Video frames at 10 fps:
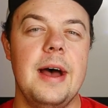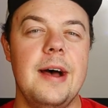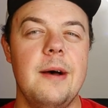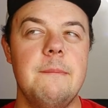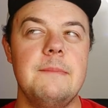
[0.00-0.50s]

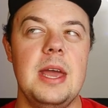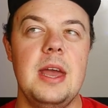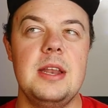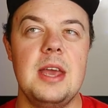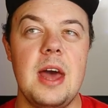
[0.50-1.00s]
um,
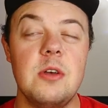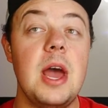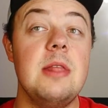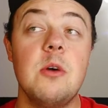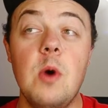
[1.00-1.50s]
and yeah,
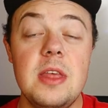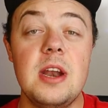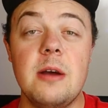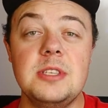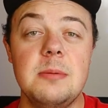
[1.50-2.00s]
the, the way
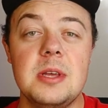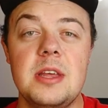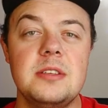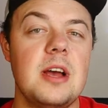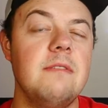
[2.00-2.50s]
that I was able to
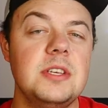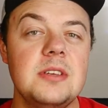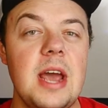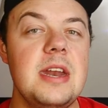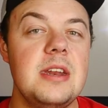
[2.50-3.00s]
get this,
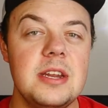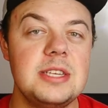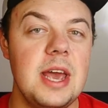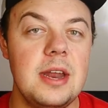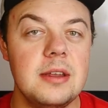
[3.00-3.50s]
obviously, I didn't
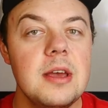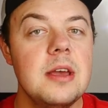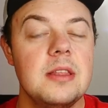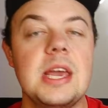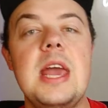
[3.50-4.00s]
attend
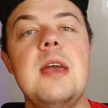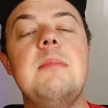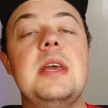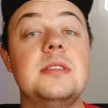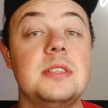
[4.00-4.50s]
the
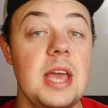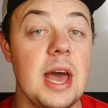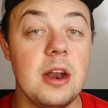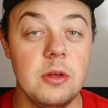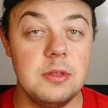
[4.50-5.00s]
game in
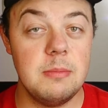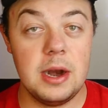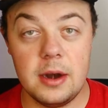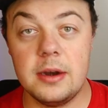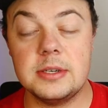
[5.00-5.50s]
Seattle, the
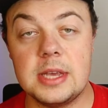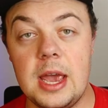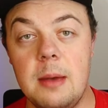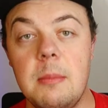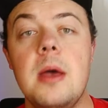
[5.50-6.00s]
Mariners
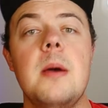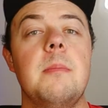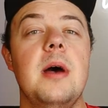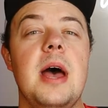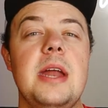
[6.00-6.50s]
game,
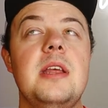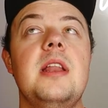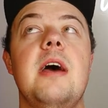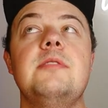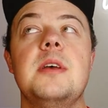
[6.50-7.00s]
but I did
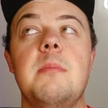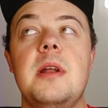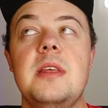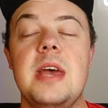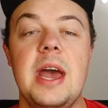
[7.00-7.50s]
have
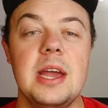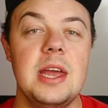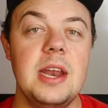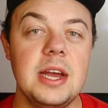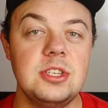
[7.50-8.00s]
somebody that had
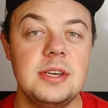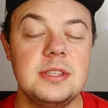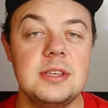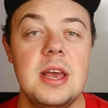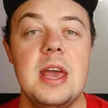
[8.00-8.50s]

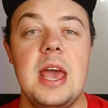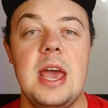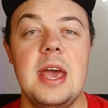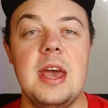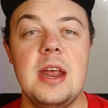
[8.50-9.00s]
connections
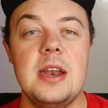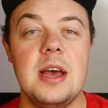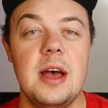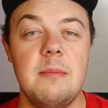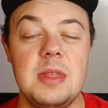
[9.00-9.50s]
and
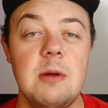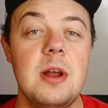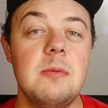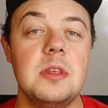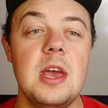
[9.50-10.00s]
um, they were
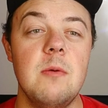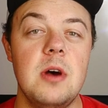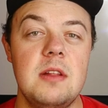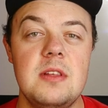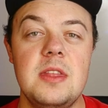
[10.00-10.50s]
able to get
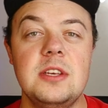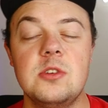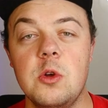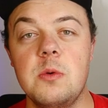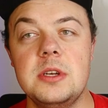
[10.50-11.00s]
one and then they
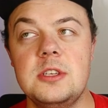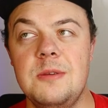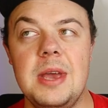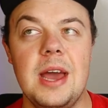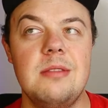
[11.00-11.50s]
sold one to
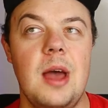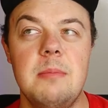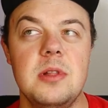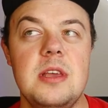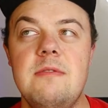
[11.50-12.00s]
me. I, I
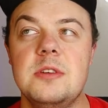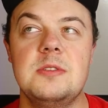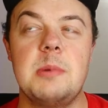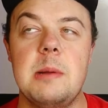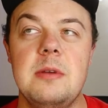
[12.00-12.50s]
believe it
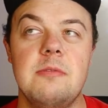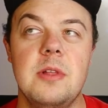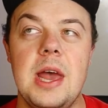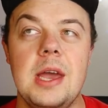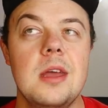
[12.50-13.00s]
was probably for
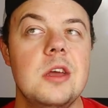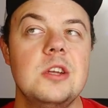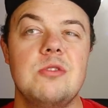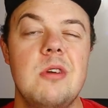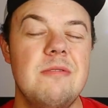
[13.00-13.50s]
like
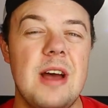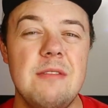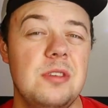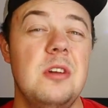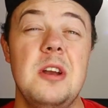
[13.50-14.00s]

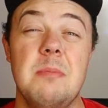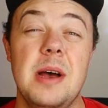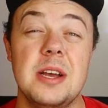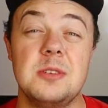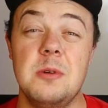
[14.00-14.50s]
25 or 30
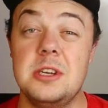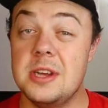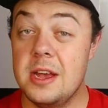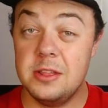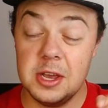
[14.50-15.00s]
bucks, which
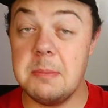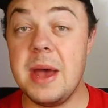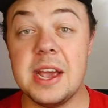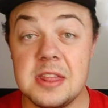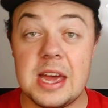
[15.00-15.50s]
looking
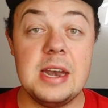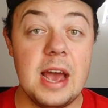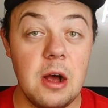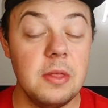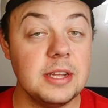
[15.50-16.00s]
back at that
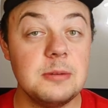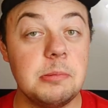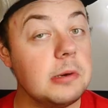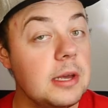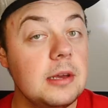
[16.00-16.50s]
now, that's a
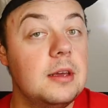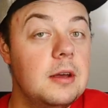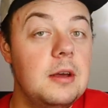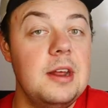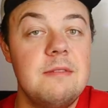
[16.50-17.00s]
pretty
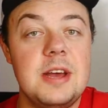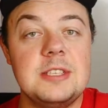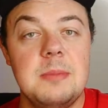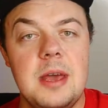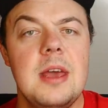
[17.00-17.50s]
good
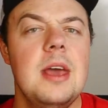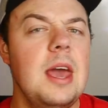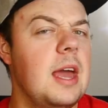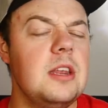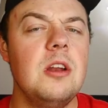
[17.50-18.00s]
investment.
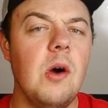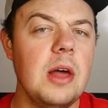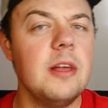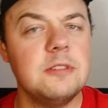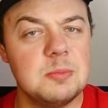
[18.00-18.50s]
And you know, I
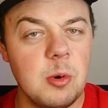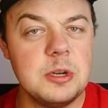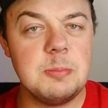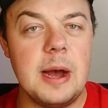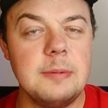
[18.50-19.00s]
love
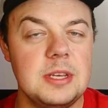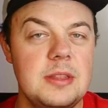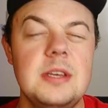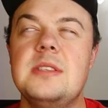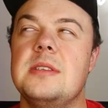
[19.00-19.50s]
sports pops,
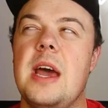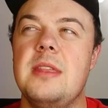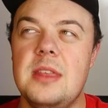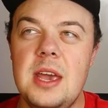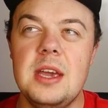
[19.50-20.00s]
and this I
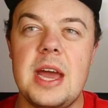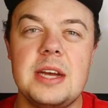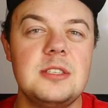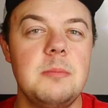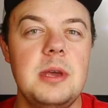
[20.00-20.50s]
think
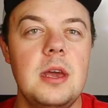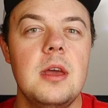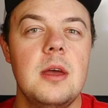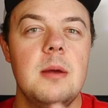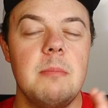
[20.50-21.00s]
has to be
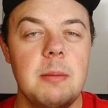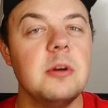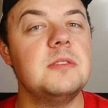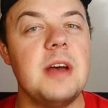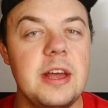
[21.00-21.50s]
my
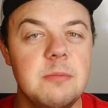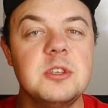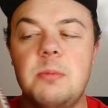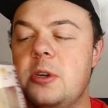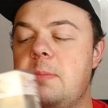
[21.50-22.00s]
most valuable
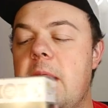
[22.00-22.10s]
sports